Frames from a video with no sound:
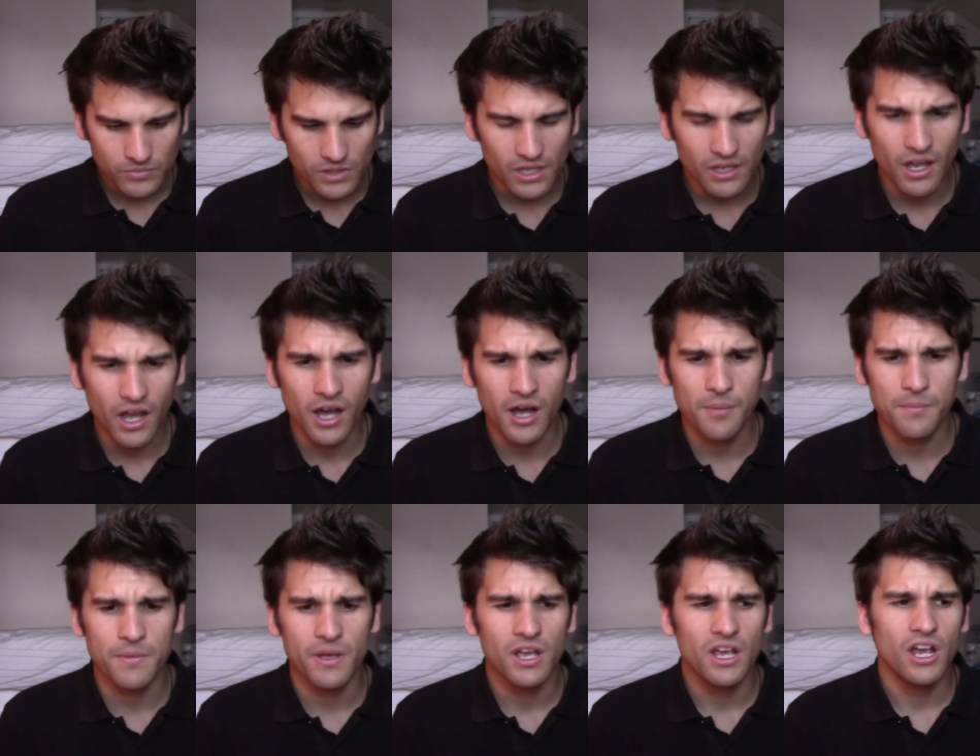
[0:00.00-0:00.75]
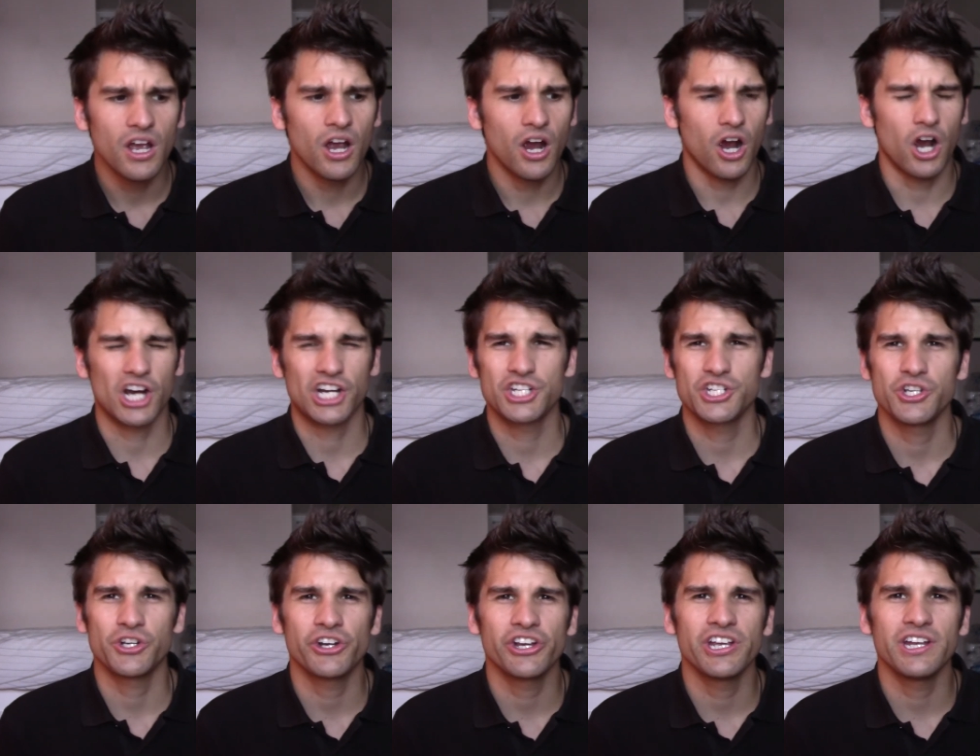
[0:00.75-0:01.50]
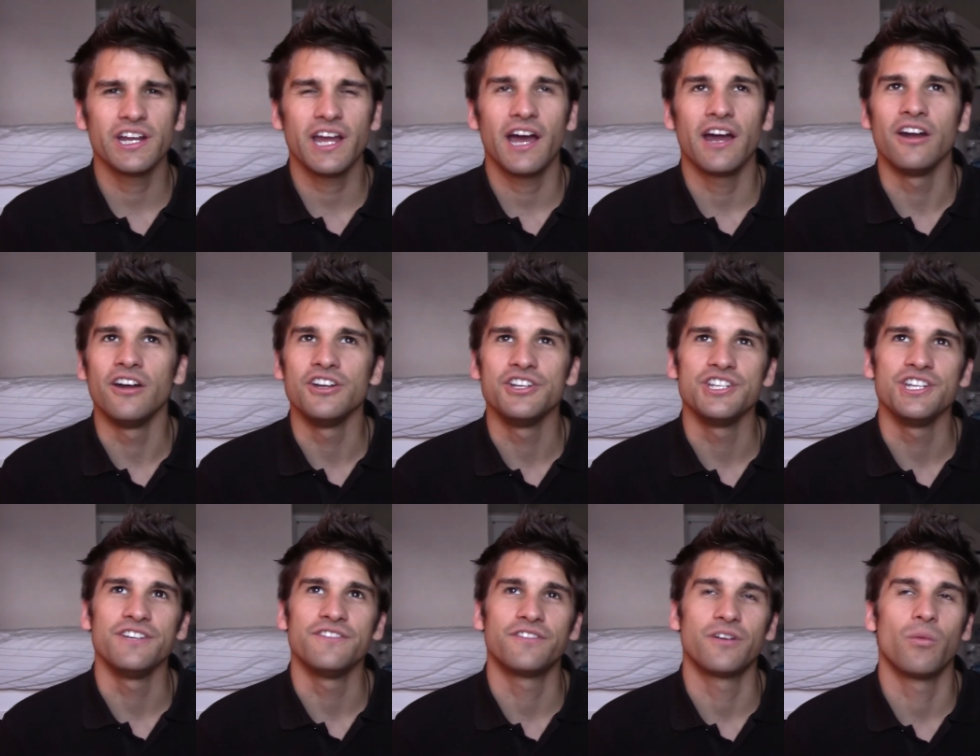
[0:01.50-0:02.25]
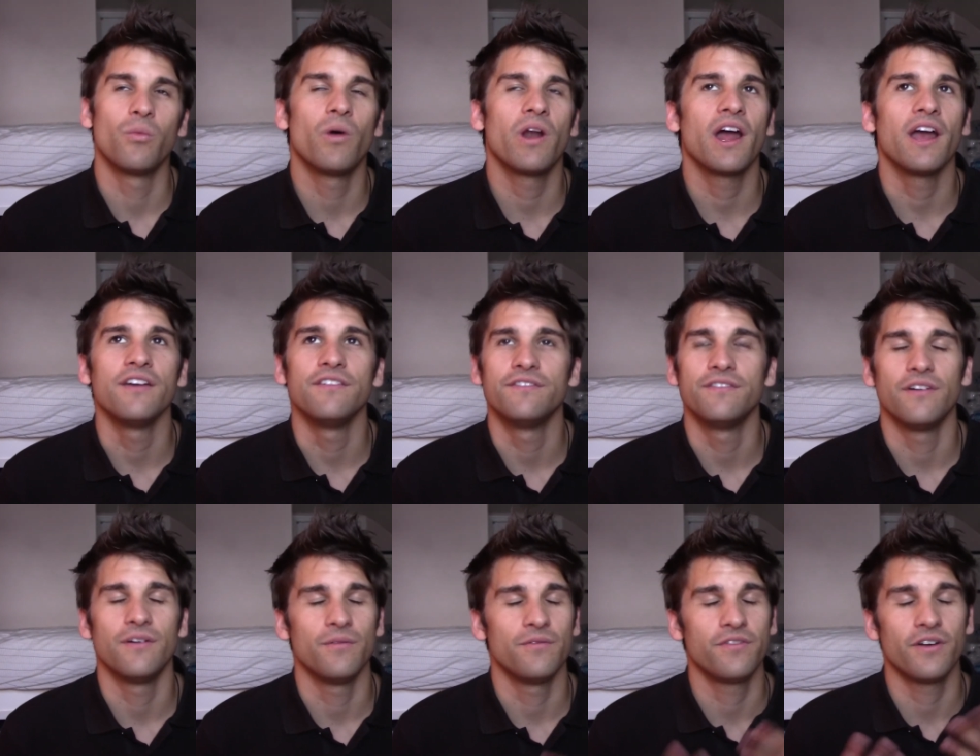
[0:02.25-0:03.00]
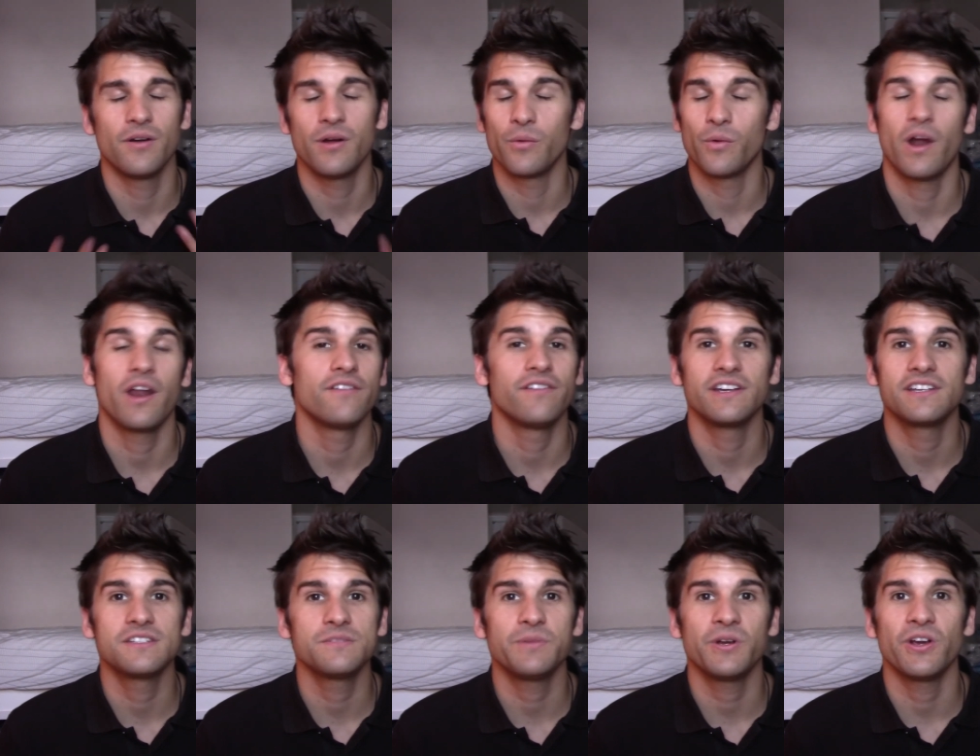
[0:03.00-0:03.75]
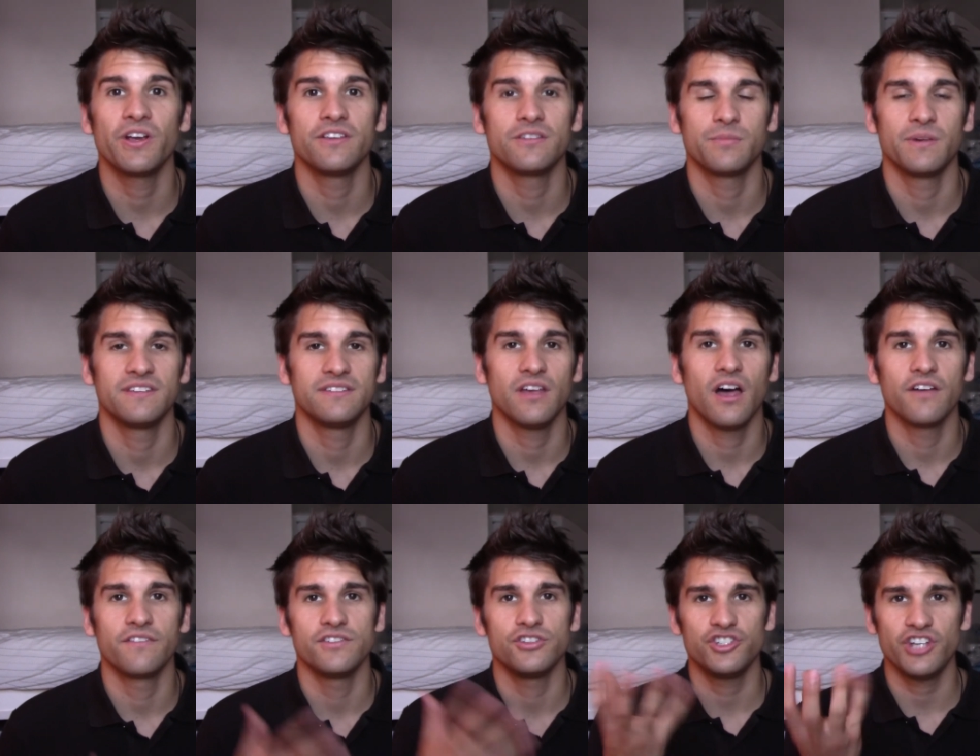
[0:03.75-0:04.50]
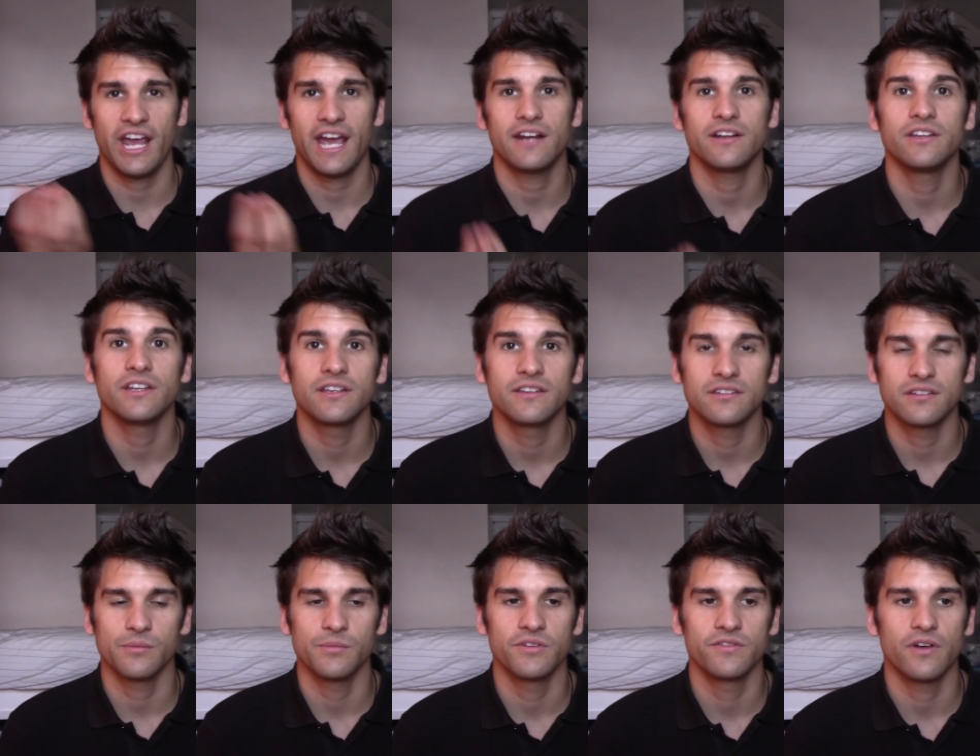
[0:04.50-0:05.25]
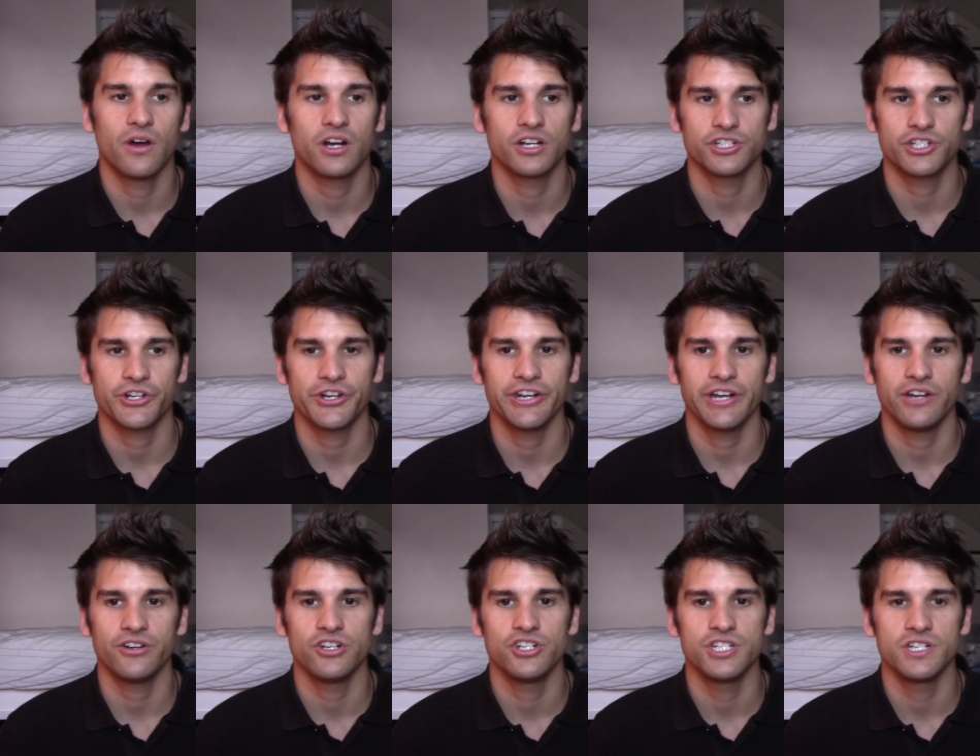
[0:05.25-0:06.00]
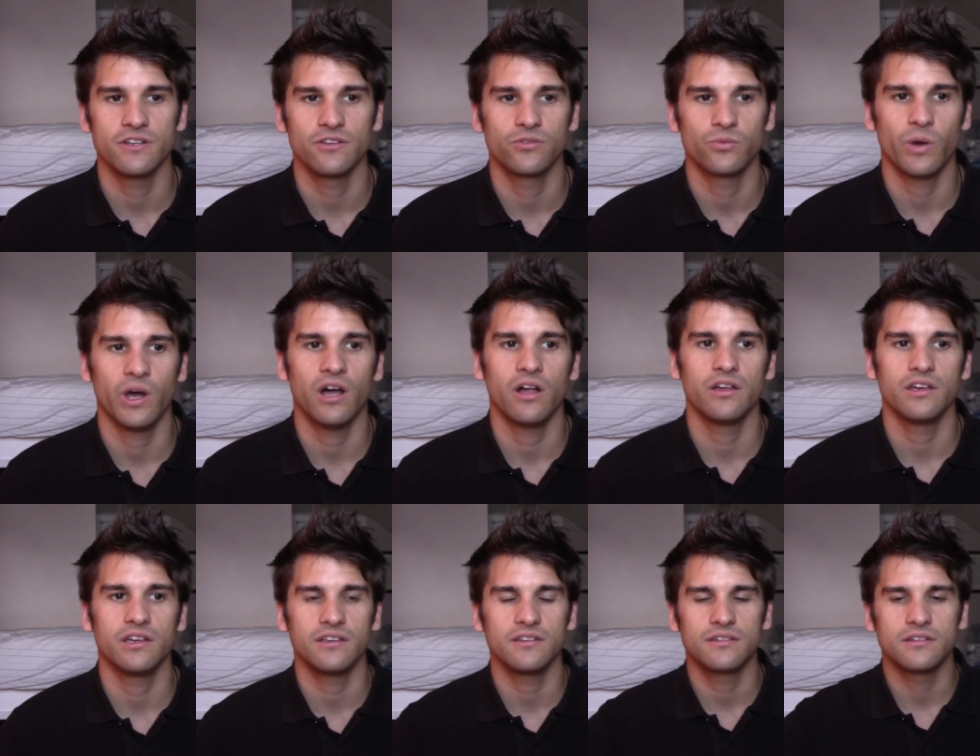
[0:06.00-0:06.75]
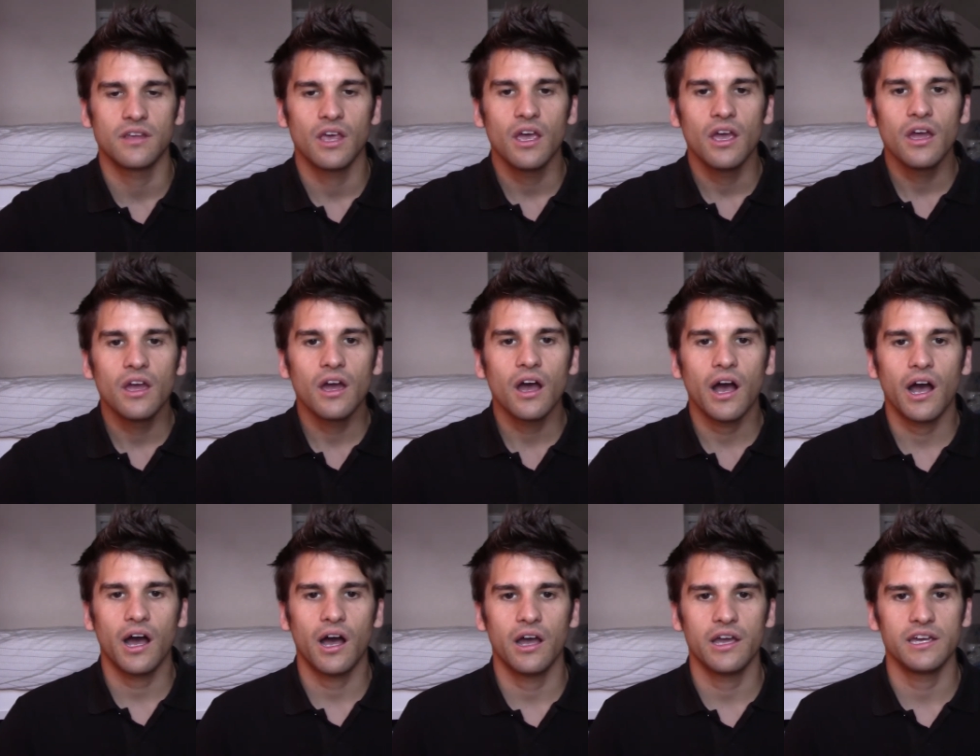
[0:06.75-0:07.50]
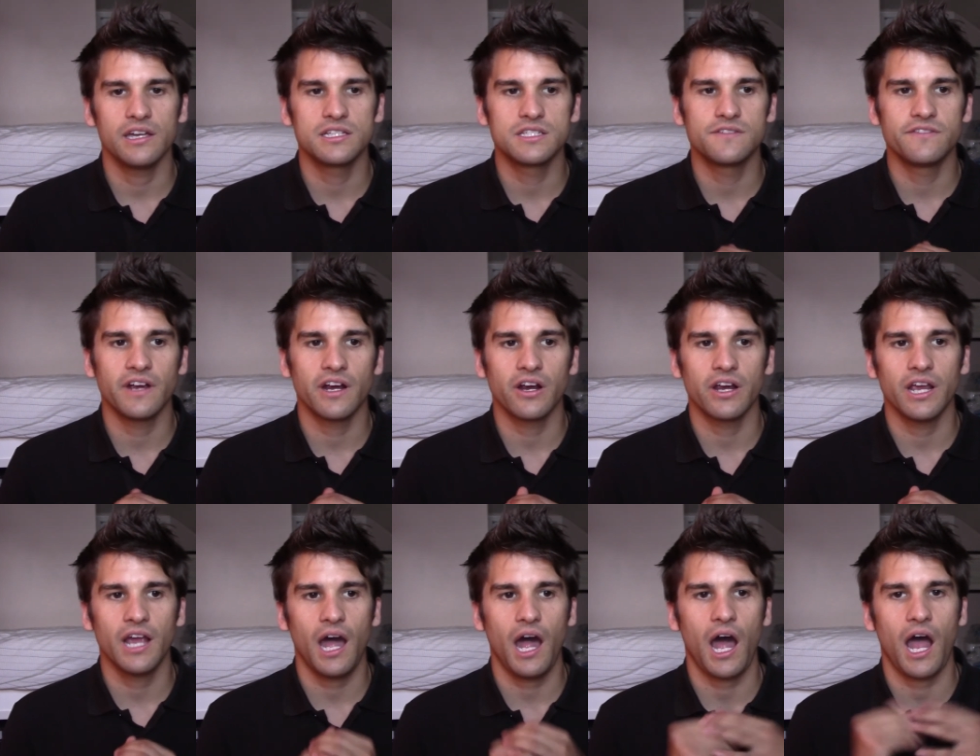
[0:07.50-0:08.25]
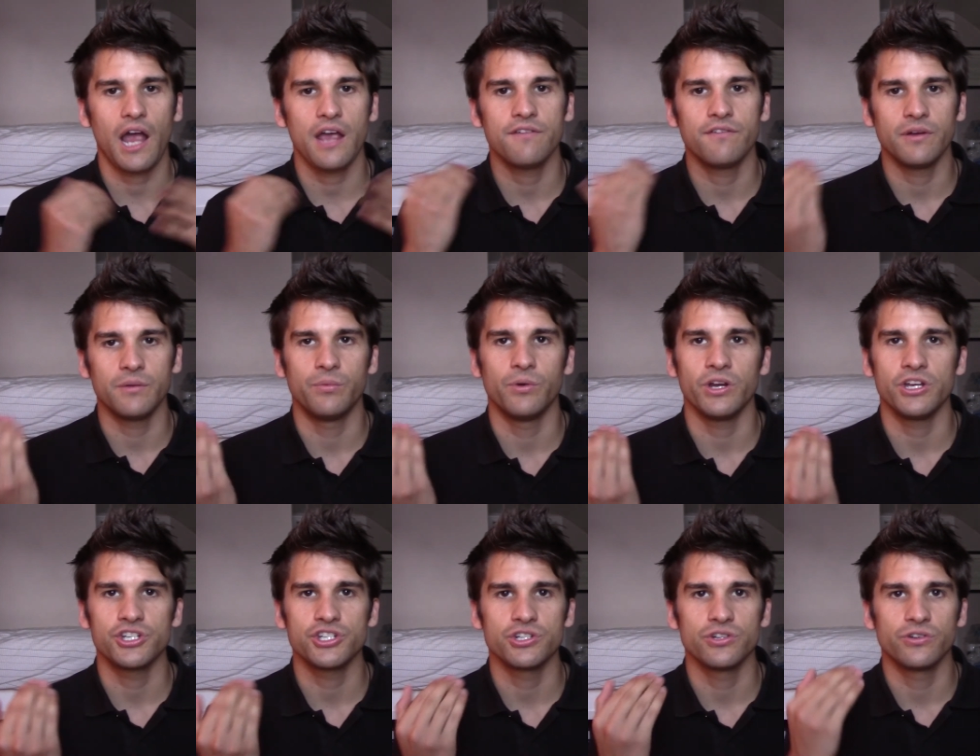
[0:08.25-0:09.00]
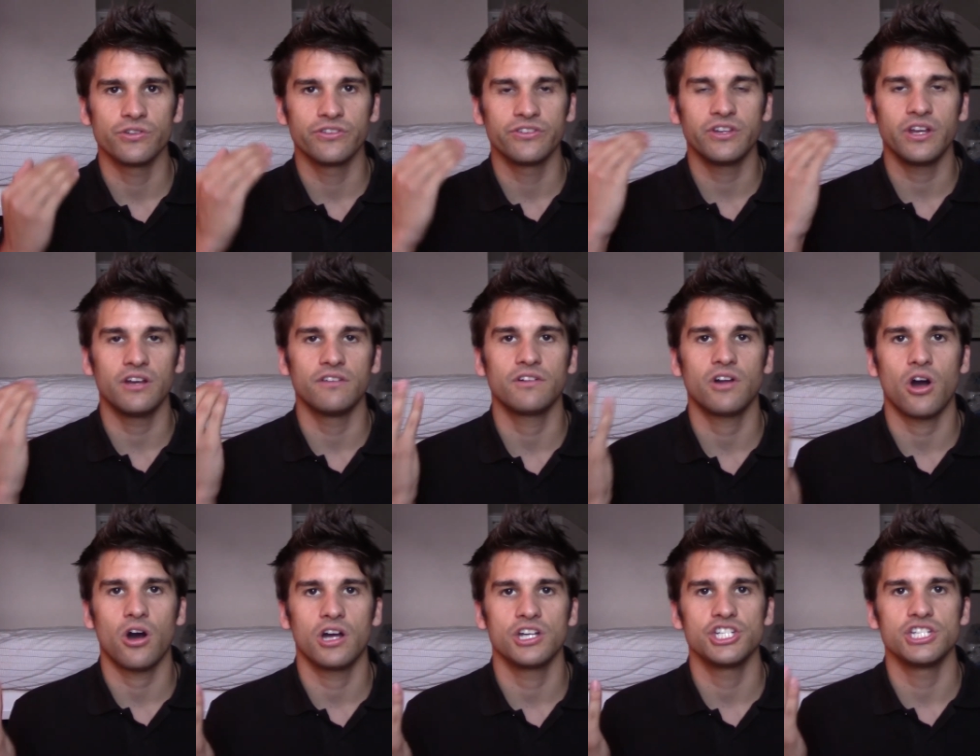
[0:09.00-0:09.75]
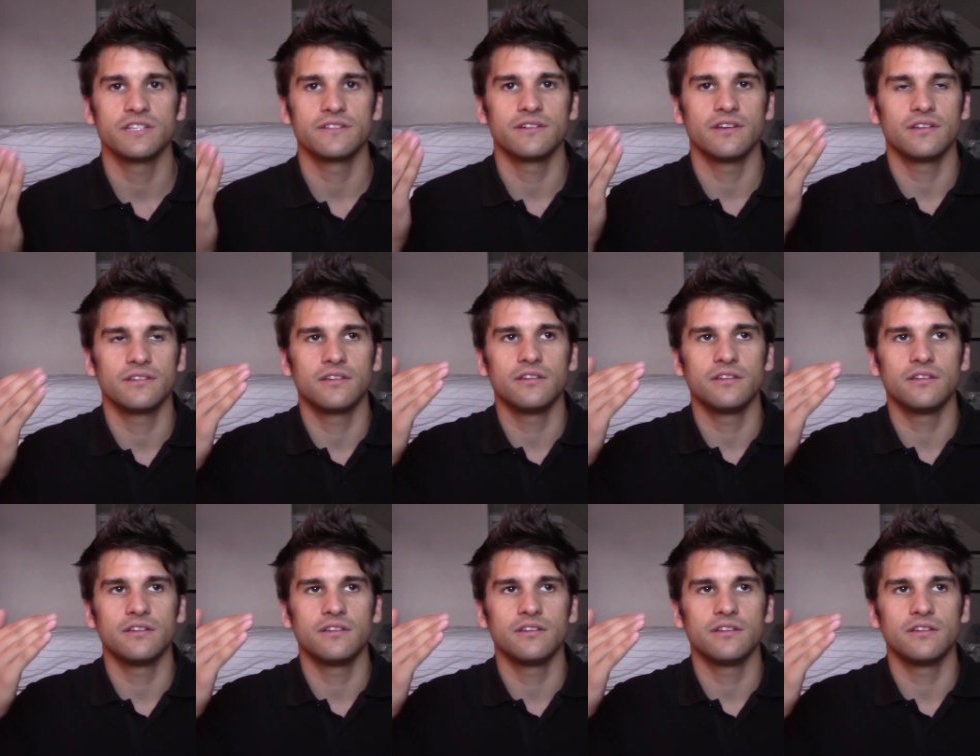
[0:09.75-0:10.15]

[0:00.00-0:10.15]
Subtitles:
Arcturian energy, from what I've experienced myself and channeling some of the Arcturian energy as well, is it's very high vibrational state of consciousness.